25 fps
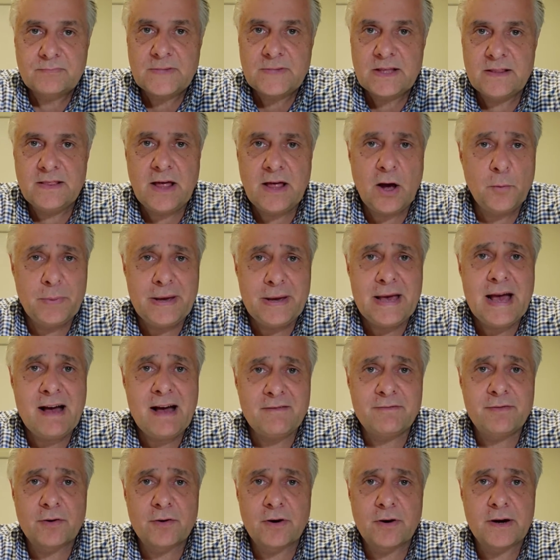They'll be
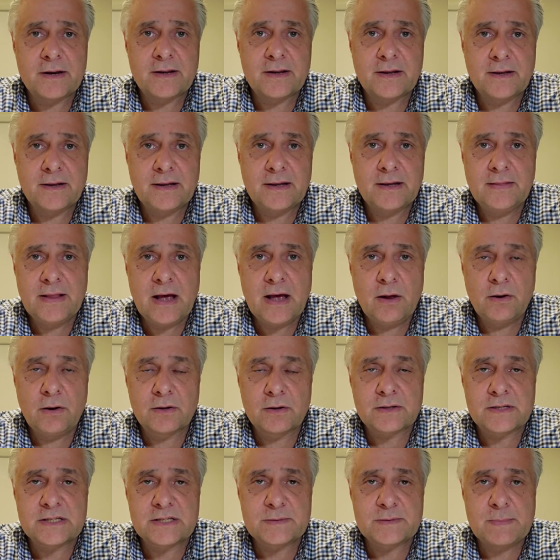up for it and they'll
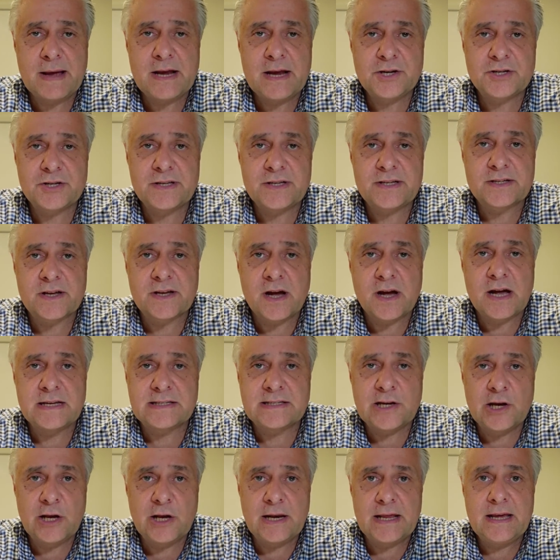look to smash these guys
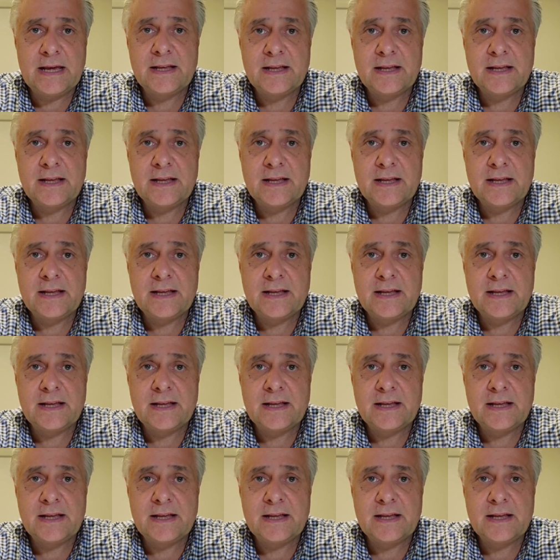early.